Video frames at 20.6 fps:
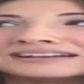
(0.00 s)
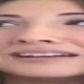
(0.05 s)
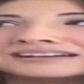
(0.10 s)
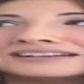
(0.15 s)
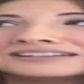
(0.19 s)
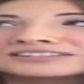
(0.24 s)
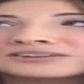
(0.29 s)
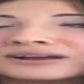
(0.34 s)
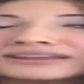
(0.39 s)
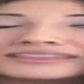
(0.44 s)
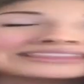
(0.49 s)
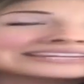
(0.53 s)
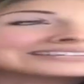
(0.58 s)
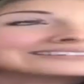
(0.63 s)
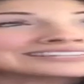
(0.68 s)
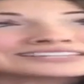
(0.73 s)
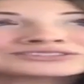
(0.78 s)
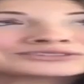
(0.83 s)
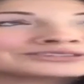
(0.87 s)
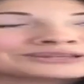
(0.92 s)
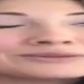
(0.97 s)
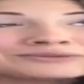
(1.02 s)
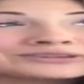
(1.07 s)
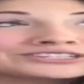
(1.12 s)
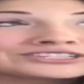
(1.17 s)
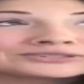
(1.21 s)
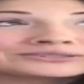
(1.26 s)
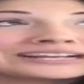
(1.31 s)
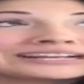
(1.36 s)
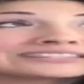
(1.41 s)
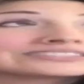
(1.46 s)
So I think that's all I wanted
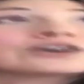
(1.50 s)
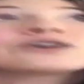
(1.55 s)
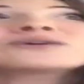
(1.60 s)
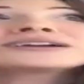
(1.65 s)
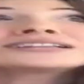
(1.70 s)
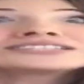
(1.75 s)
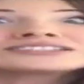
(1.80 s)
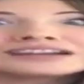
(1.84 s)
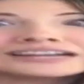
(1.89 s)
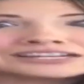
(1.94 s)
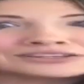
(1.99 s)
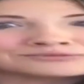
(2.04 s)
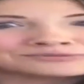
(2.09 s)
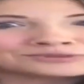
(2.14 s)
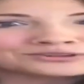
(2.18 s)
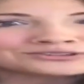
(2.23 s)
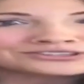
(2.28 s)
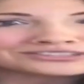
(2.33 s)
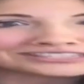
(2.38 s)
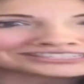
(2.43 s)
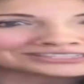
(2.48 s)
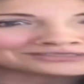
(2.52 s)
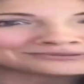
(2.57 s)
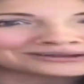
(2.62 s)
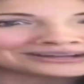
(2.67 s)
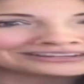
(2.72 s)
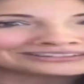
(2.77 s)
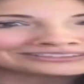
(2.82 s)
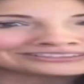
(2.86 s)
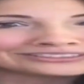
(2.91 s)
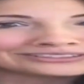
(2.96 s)
to announce. Oh, and Diana Rogers as
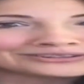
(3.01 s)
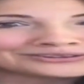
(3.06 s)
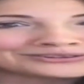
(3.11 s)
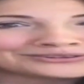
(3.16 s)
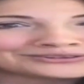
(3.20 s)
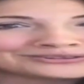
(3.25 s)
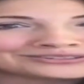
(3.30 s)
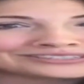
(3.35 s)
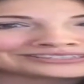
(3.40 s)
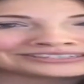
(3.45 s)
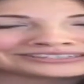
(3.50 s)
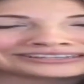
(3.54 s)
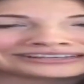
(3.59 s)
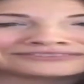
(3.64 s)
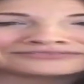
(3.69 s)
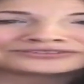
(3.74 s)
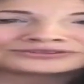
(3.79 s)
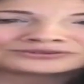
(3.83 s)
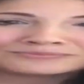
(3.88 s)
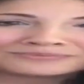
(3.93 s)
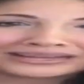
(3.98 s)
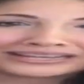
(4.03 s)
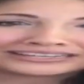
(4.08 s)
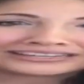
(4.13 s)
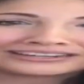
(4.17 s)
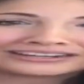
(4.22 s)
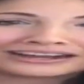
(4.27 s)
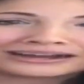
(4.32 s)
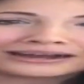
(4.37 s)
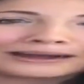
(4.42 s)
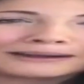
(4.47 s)
well, who's the
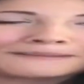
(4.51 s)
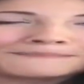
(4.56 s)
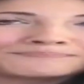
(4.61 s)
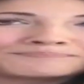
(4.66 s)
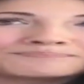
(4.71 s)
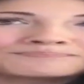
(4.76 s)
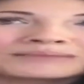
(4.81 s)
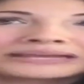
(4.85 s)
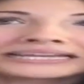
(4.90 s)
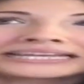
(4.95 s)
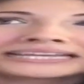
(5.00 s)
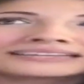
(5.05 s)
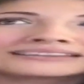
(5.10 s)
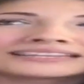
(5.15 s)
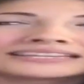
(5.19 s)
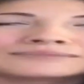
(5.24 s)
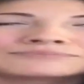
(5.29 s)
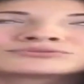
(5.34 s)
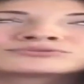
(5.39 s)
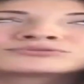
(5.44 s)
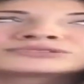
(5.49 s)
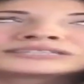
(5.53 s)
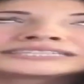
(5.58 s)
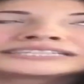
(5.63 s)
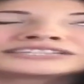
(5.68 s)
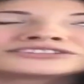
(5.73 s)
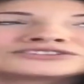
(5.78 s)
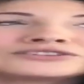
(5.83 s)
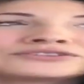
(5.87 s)
filmmaker making the brilliant new